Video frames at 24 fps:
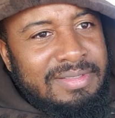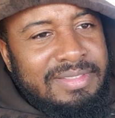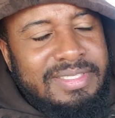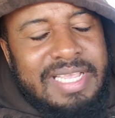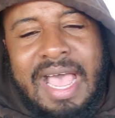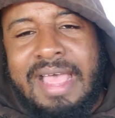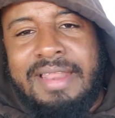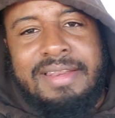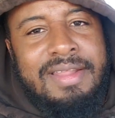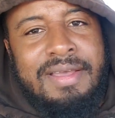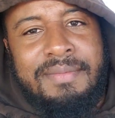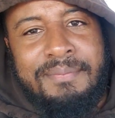
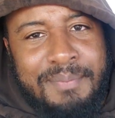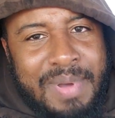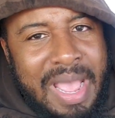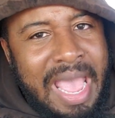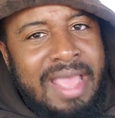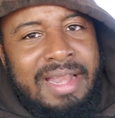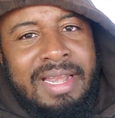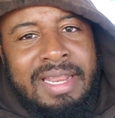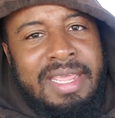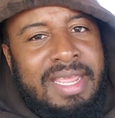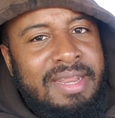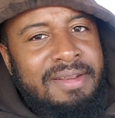Tottenham
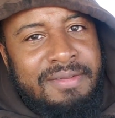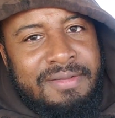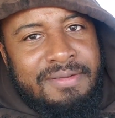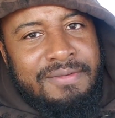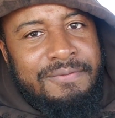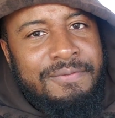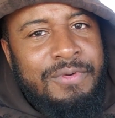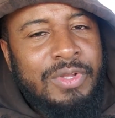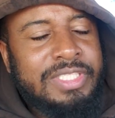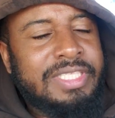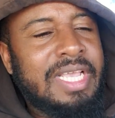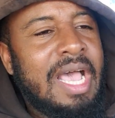battling
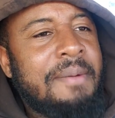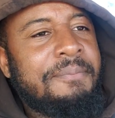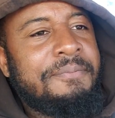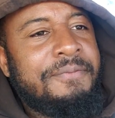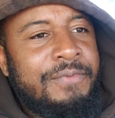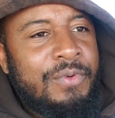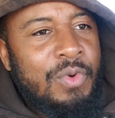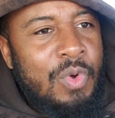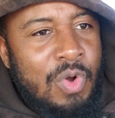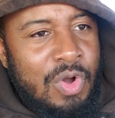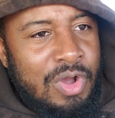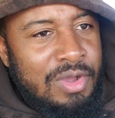for top
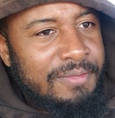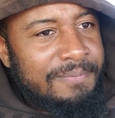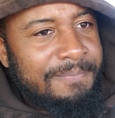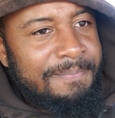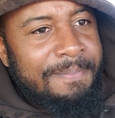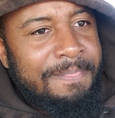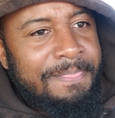four.